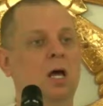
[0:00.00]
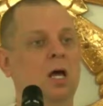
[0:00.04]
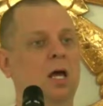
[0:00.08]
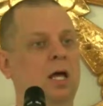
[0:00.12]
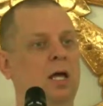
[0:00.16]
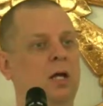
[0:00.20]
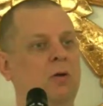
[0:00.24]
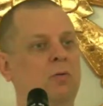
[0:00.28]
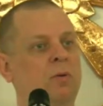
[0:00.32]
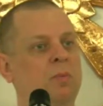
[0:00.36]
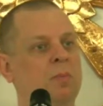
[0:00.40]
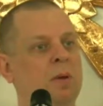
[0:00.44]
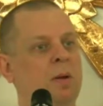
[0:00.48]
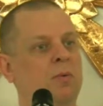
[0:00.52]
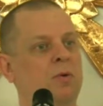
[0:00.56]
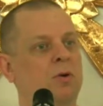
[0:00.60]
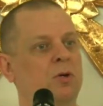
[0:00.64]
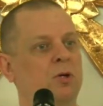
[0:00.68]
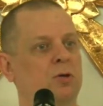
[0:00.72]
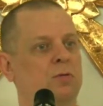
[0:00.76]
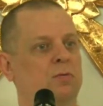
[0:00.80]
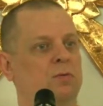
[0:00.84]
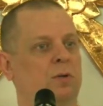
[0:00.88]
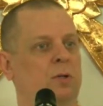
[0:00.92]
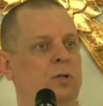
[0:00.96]
And remember,
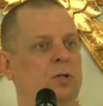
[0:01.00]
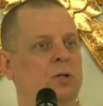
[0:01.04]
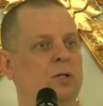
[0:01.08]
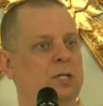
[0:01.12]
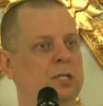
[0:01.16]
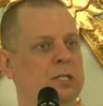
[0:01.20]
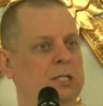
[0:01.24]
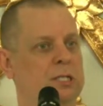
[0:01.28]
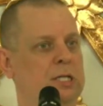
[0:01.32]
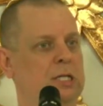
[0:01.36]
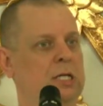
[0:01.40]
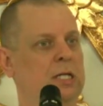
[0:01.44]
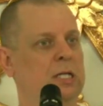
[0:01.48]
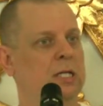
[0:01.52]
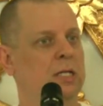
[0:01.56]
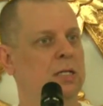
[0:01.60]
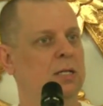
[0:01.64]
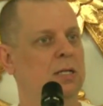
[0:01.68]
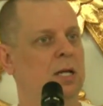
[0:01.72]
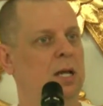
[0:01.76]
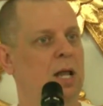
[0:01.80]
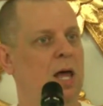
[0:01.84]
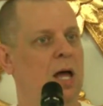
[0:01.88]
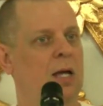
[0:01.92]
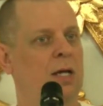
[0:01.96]
you've learned the seated,
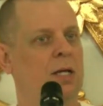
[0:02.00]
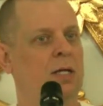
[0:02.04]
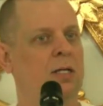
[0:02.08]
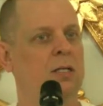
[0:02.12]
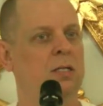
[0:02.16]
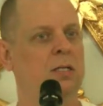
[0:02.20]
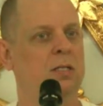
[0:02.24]
the lying,